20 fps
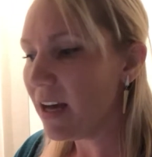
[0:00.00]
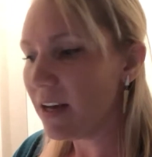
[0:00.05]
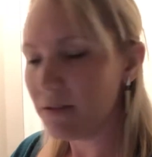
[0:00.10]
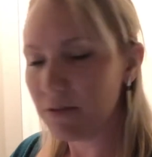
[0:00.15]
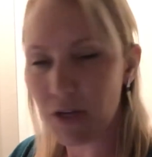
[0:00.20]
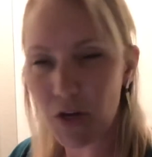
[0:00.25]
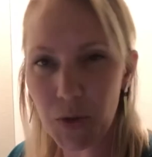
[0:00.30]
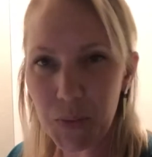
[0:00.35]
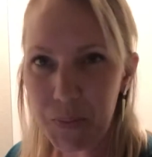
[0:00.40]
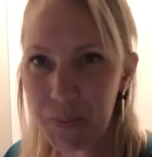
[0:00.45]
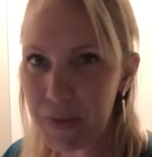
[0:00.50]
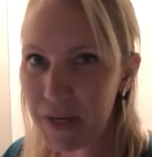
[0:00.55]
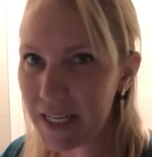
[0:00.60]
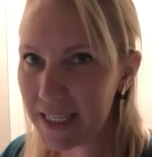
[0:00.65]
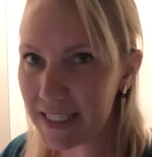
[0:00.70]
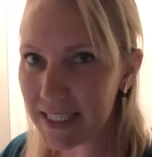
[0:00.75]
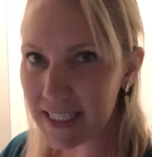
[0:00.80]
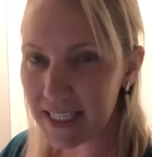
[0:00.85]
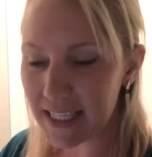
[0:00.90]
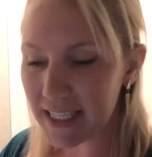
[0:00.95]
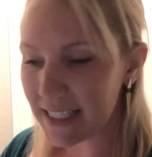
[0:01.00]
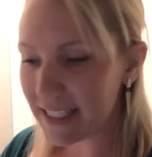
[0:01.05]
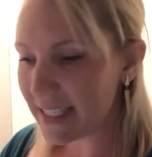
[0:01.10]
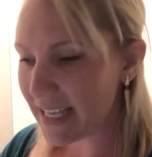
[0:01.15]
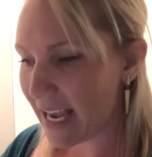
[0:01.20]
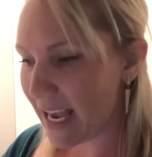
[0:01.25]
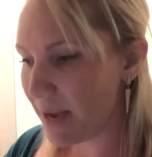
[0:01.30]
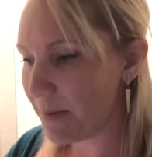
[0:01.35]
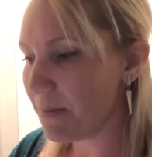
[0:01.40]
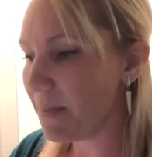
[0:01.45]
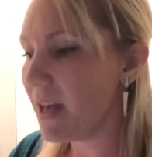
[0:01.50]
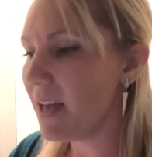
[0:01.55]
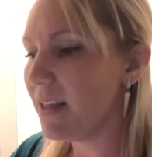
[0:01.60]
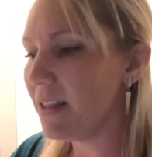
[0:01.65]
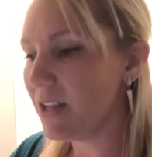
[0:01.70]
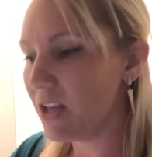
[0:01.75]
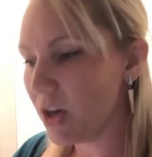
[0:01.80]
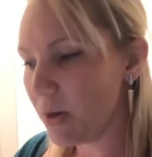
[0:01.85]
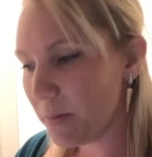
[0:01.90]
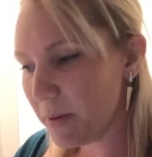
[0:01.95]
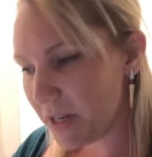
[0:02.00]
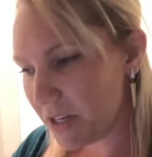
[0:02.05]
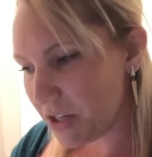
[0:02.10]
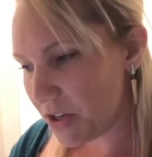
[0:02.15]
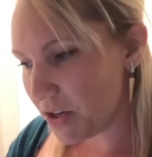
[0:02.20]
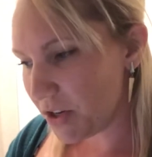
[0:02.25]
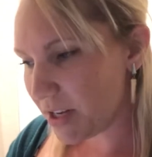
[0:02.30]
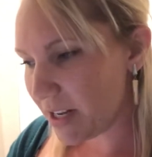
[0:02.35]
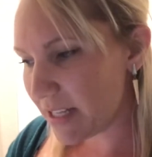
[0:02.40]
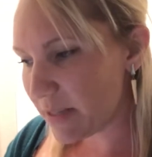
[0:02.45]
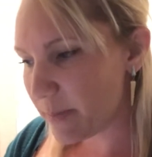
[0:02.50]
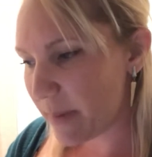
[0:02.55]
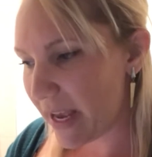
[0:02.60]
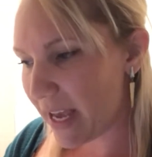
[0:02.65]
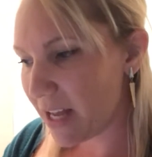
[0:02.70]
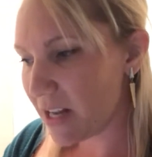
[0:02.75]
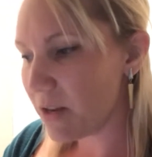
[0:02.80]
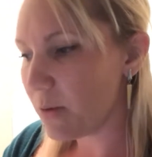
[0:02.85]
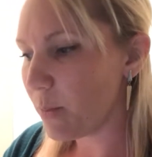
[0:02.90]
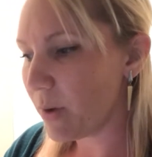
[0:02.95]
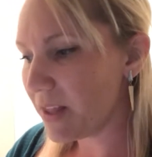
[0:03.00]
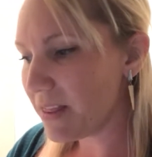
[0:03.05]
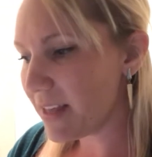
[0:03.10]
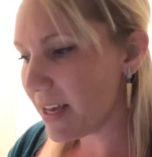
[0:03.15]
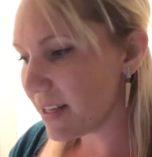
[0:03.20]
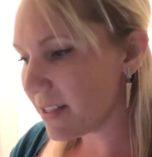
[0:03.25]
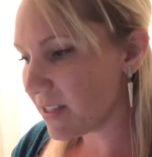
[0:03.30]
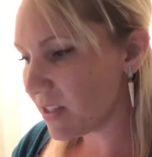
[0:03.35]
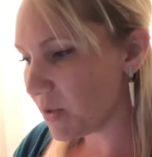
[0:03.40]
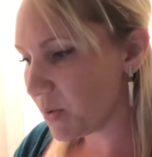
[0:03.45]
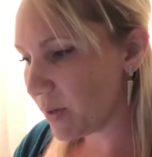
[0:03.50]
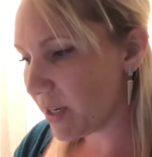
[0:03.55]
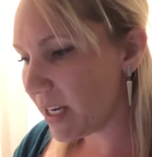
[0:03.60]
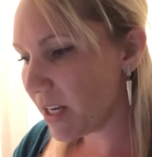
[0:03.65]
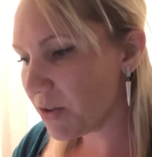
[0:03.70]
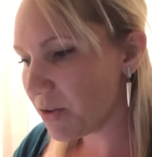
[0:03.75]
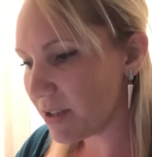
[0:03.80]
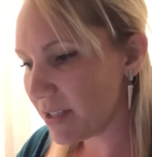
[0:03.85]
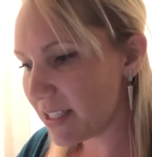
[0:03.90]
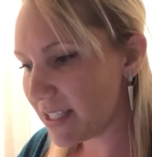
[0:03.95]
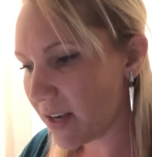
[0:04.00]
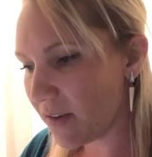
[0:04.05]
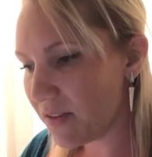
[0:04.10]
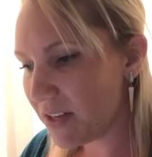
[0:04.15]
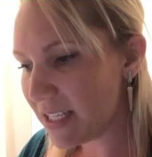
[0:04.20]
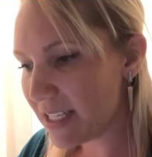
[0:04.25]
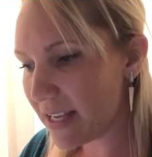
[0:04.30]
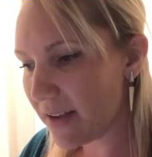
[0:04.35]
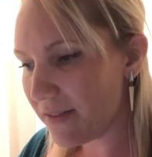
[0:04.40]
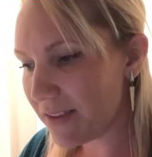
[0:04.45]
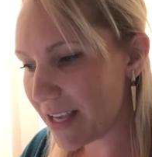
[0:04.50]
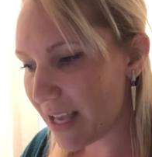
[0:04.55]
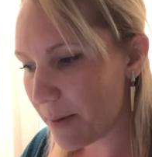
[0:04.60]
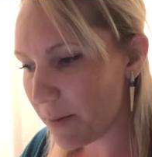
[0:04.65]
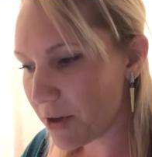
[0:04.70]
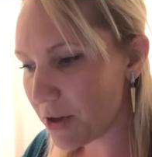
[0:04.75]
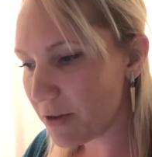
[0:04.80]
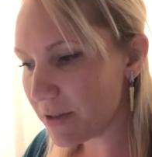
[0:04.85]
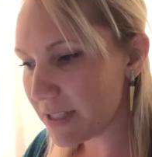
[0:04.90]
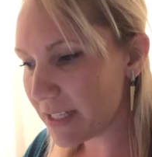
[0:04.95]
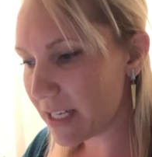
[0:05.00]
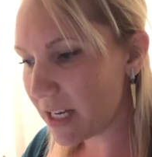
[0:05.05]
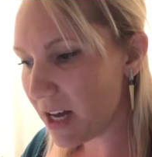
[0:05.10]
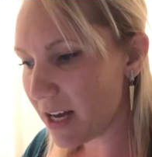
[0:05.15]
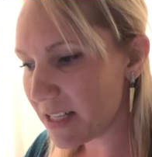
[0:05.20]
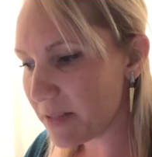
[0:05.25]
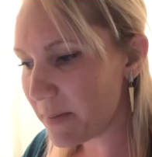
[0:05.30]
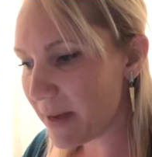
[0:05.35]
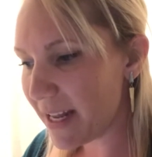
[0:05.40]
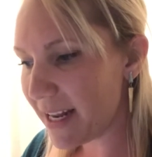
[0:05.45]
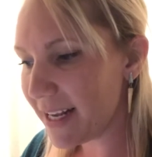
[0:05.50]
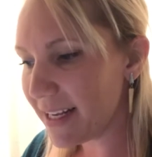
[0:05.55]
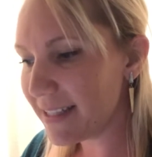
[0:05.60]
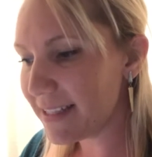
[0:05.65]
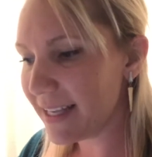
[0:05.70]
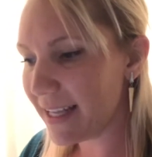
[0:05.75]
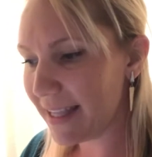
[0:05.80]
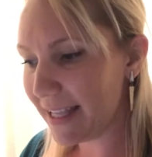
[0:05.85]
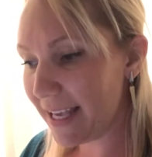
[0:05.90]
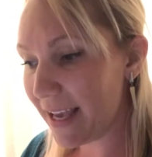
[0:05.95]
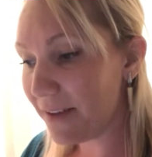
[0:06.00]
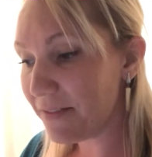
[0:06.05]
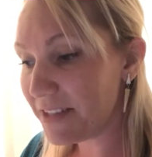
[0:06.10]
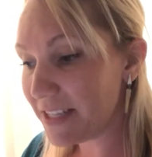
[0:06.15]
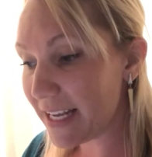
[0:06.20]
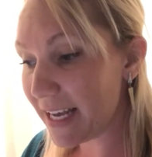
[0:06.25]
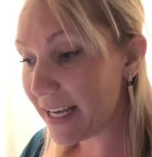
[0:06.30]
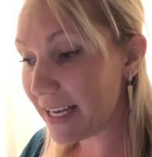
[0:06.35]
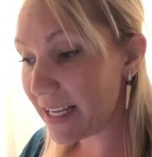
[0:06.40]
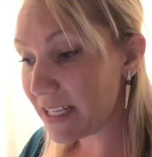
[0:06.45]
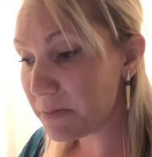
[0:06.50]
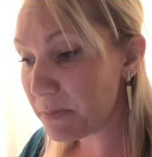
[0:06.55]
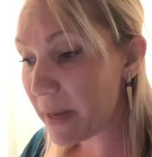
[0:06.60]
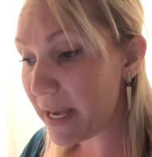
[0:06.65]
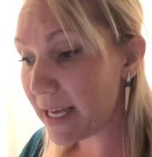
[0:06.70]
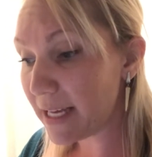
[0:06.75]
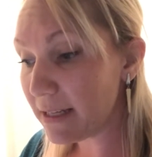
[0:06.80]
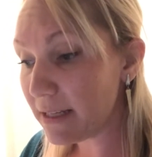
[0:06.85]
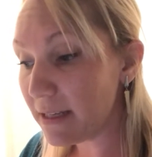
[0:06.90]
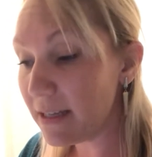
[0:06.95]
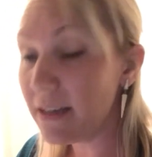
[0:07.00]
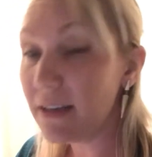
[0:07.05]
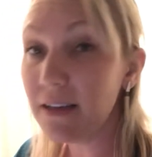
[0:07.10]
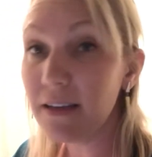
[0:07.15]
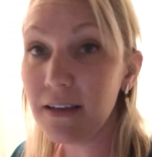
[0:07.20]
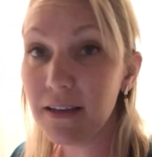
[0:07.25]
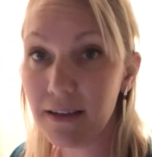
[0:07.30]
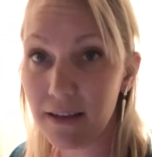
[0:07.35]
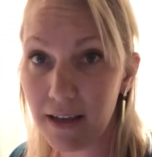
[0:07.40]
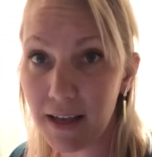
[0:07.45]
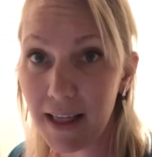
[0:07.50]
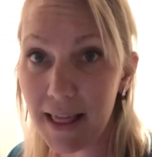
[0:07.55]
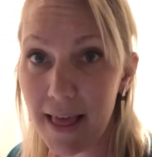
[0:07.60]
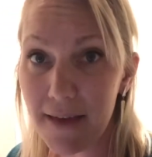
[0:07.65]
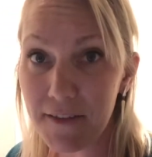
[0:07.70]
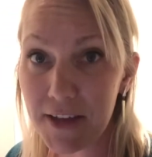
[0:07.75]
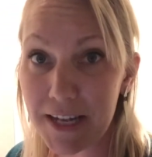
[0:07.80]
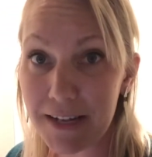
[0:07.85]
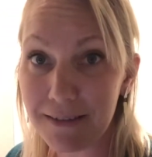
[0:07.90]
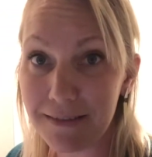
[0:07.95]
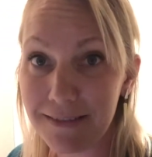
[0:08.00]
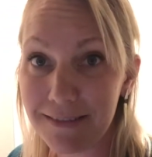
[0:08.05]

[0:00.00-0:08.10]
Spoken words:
Nope, it's still the same. The European Union has banned 1,377 chemicals in cosmetics, and the FDA has banned 11.